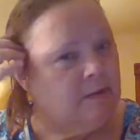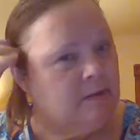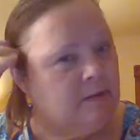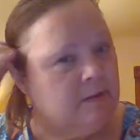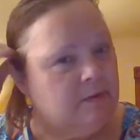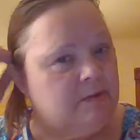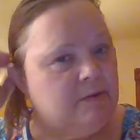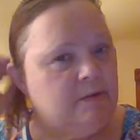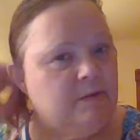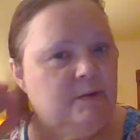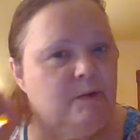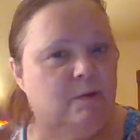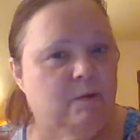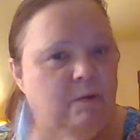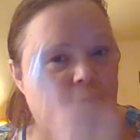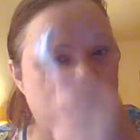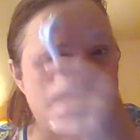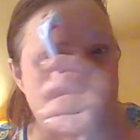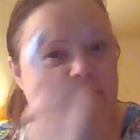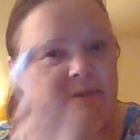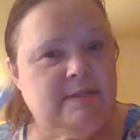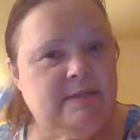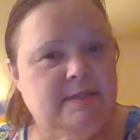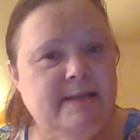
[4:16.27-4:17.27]
so you go
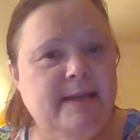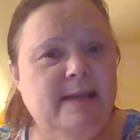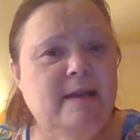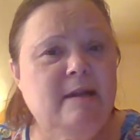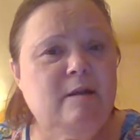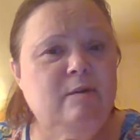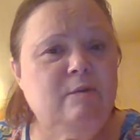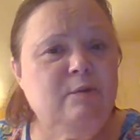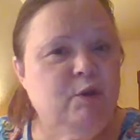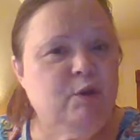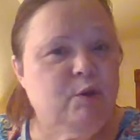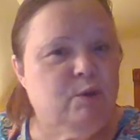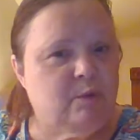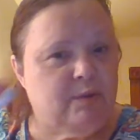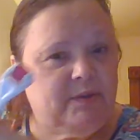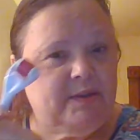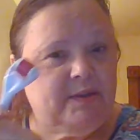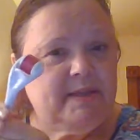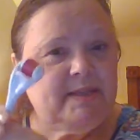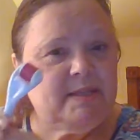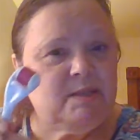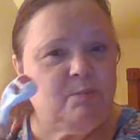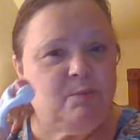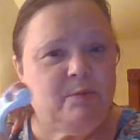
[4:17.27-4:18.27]
up and down, you go
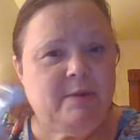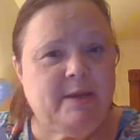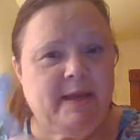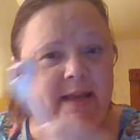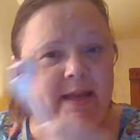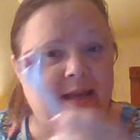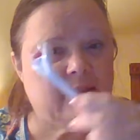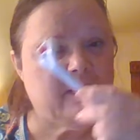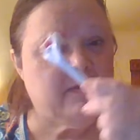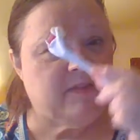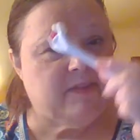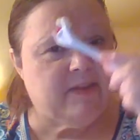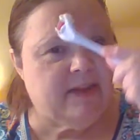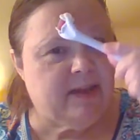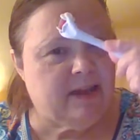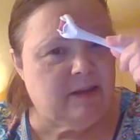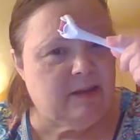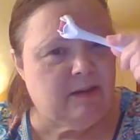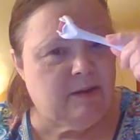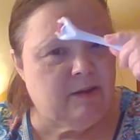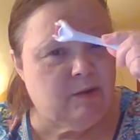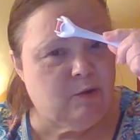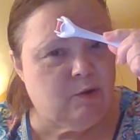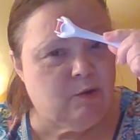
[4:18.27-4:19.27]
this way, and
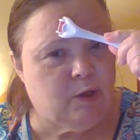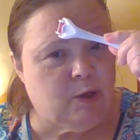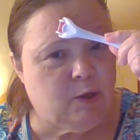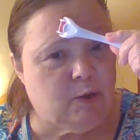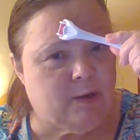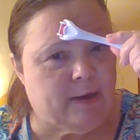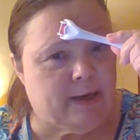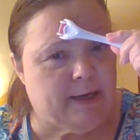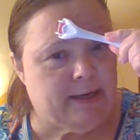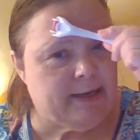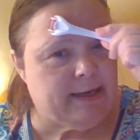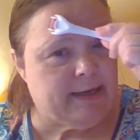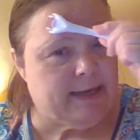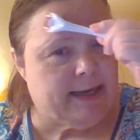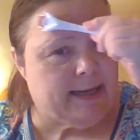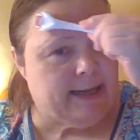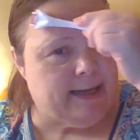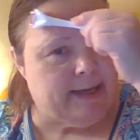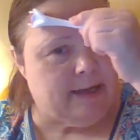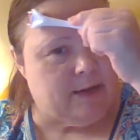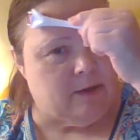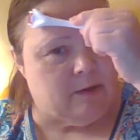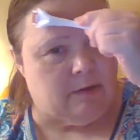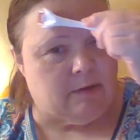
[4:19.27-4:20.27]
then you go at an
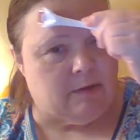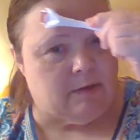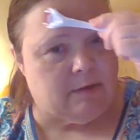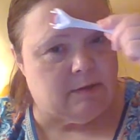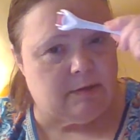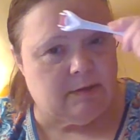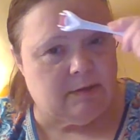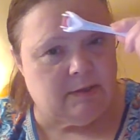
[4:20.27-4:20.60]
angle.